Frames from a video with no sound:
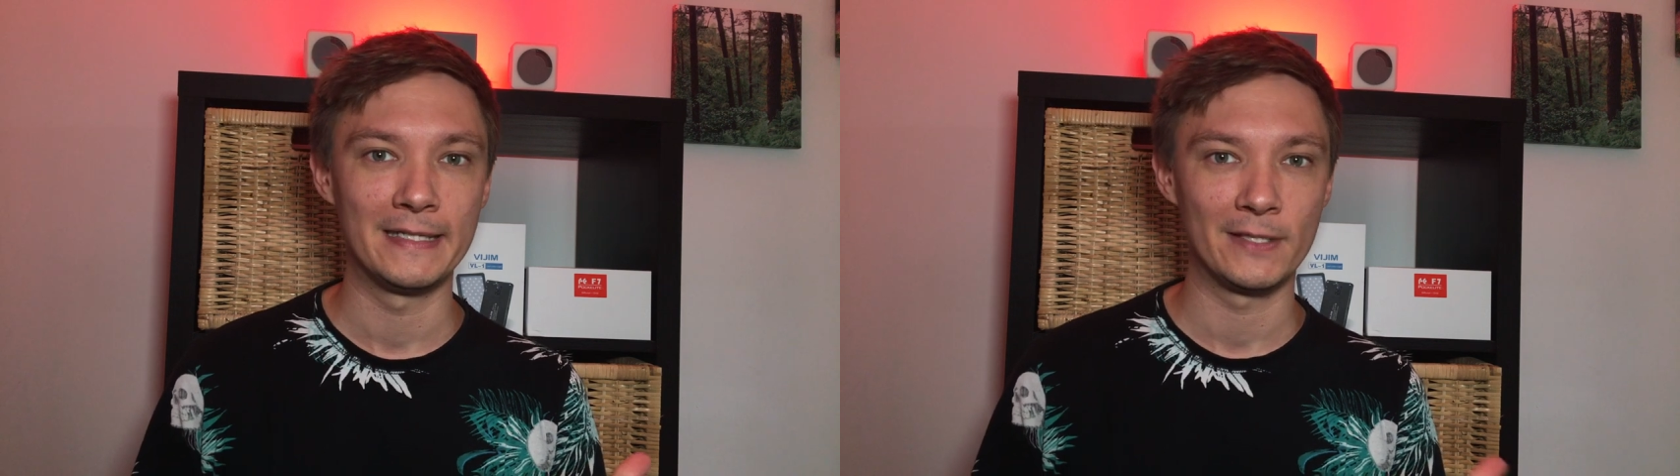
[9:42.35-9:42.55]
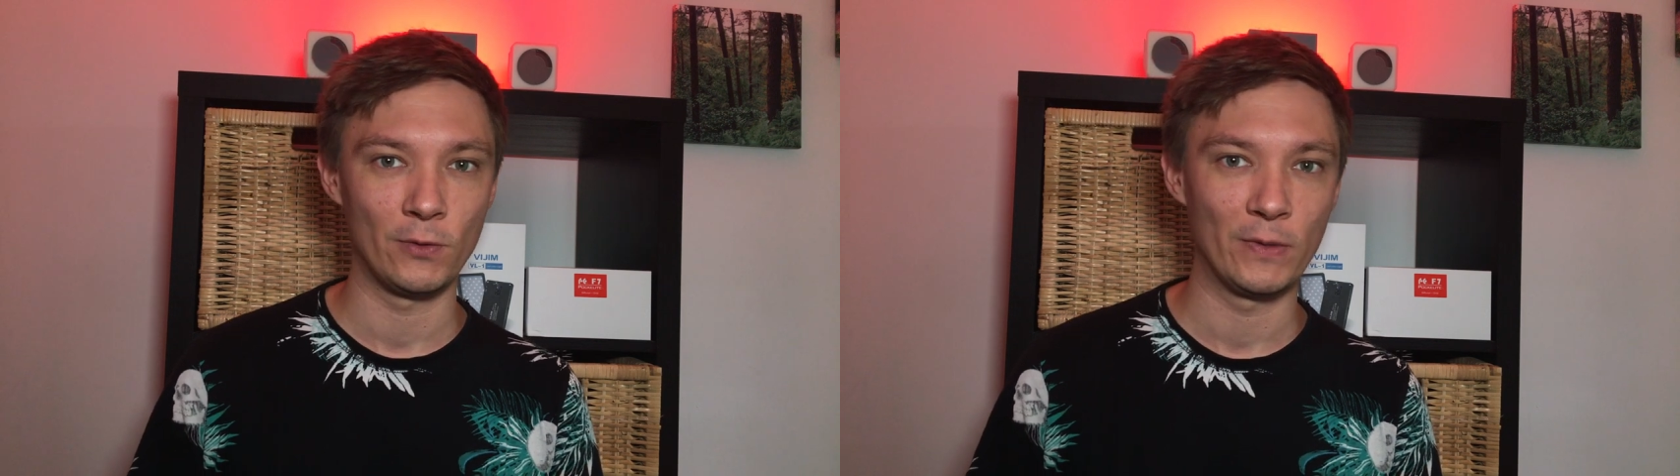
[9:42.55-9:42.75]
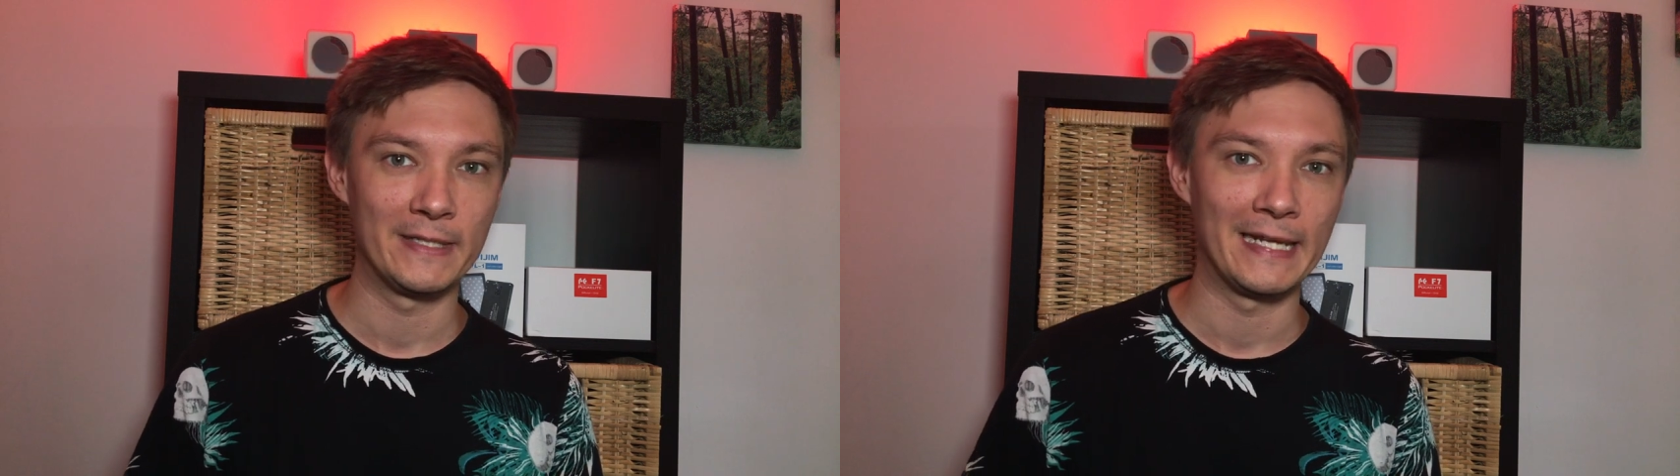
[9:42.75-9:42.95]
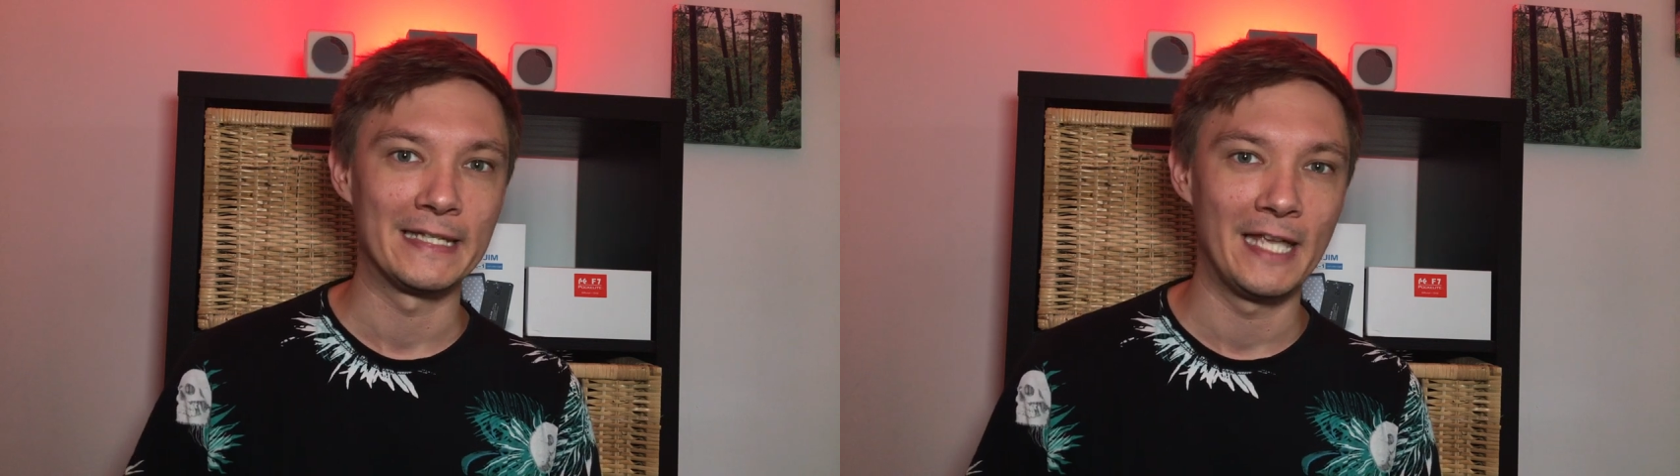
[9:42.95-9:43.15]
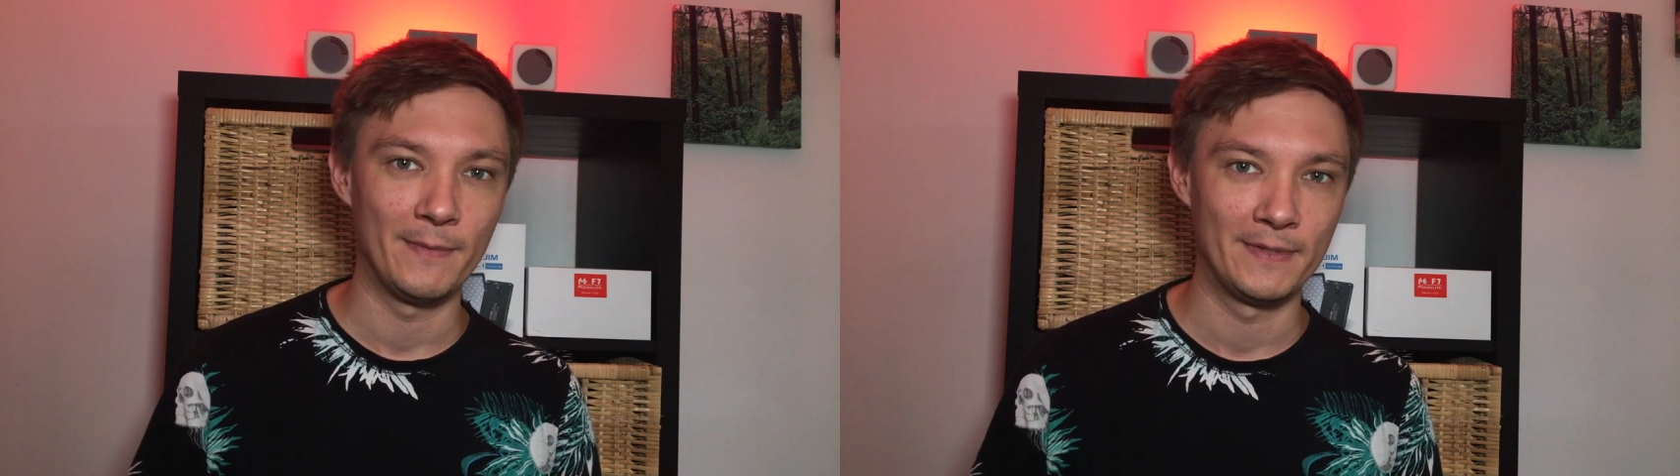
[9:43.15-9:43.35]
storytelling
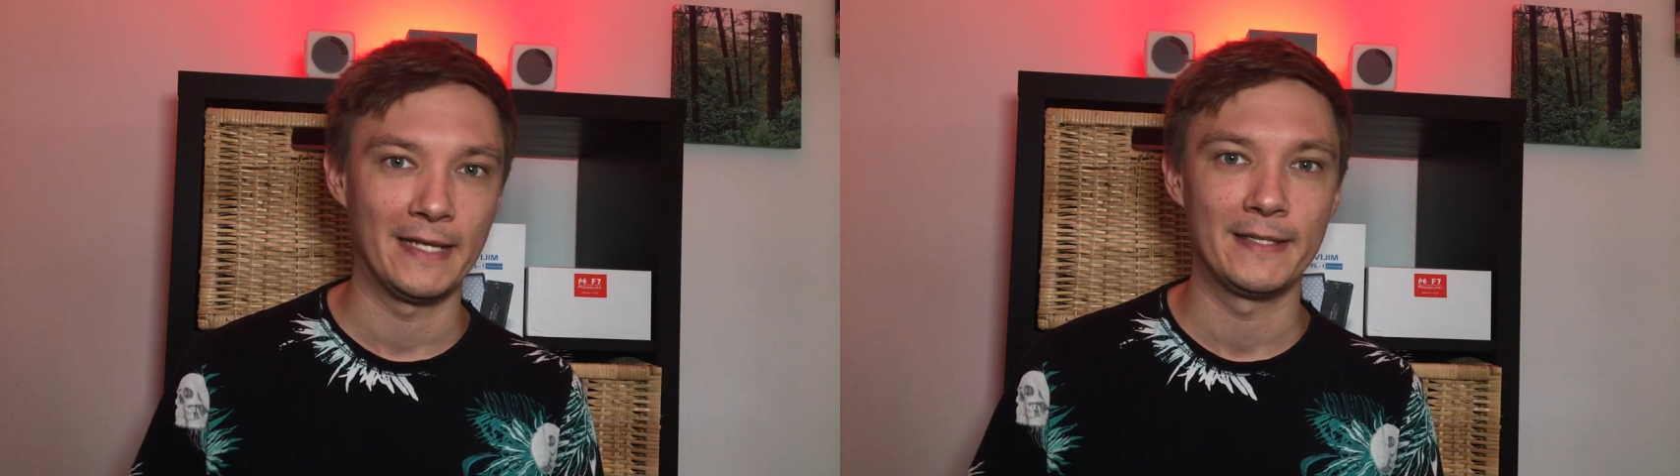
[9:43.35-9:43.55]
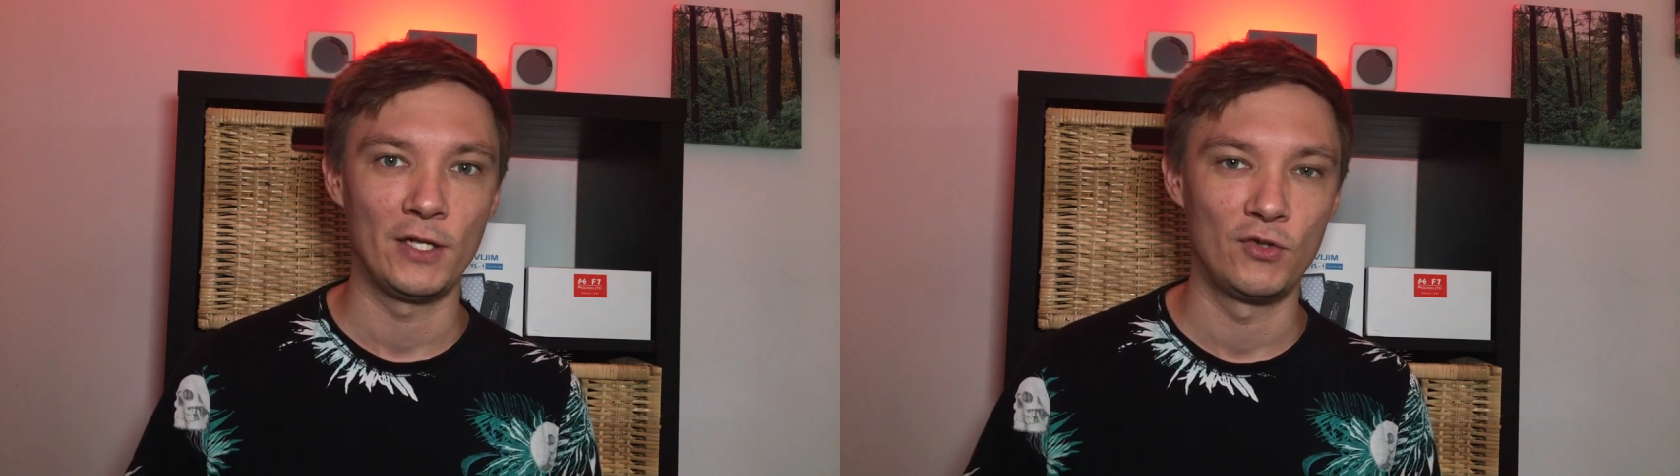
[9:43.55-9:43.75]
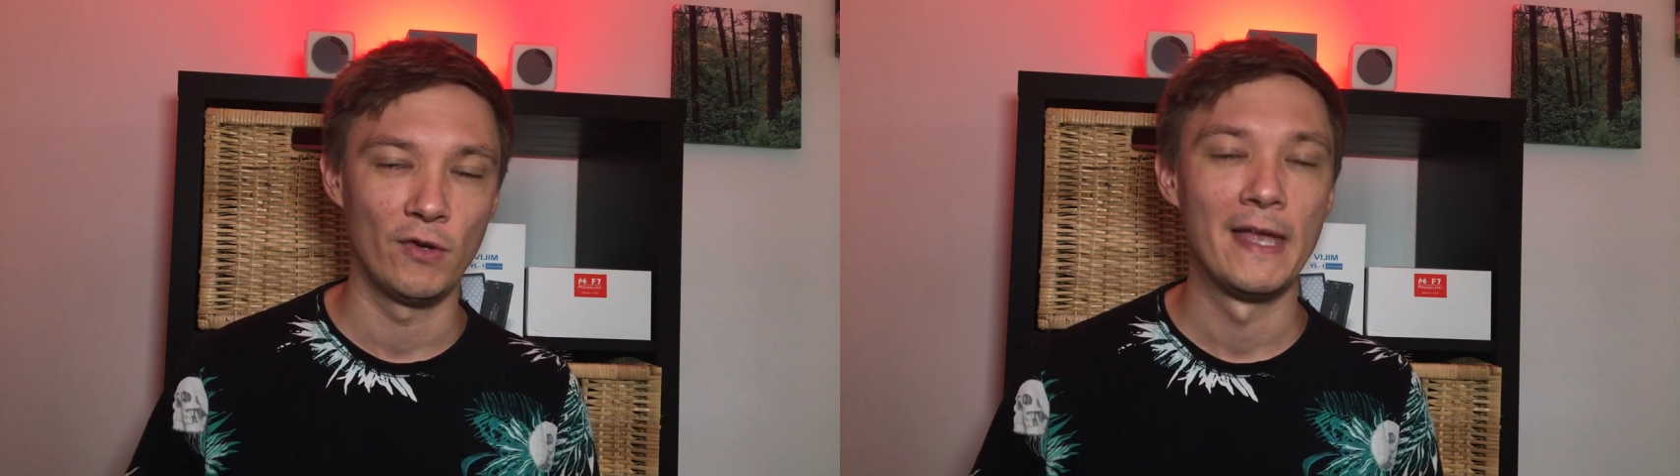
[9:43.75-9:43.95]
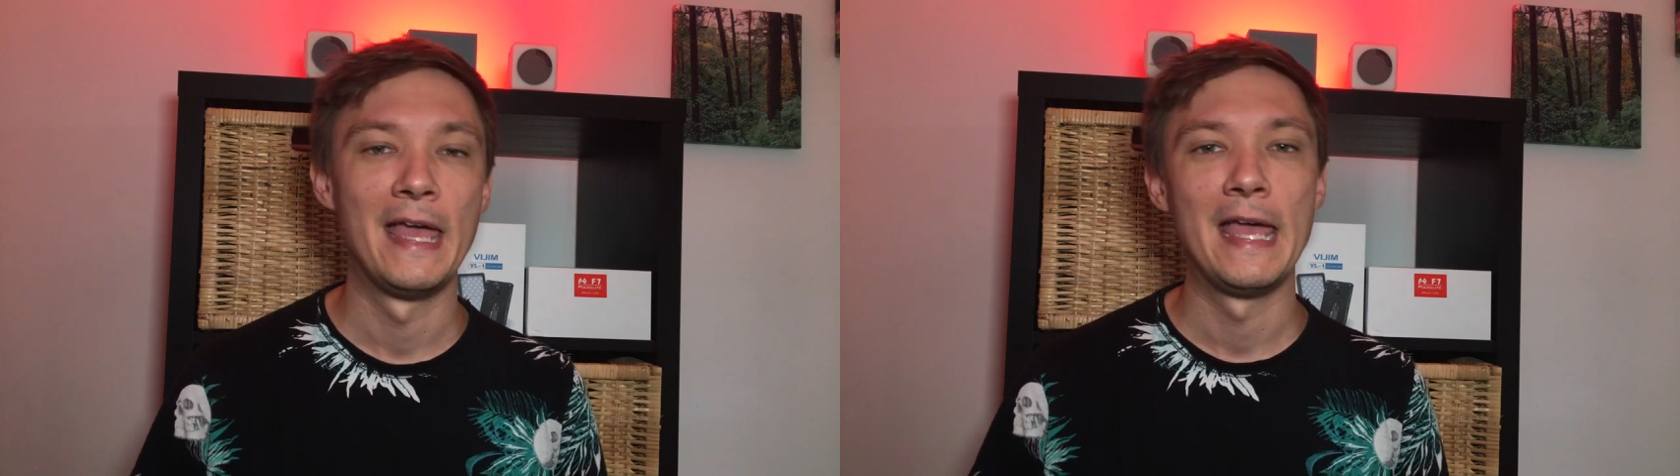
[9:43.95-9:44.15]
tips, etc.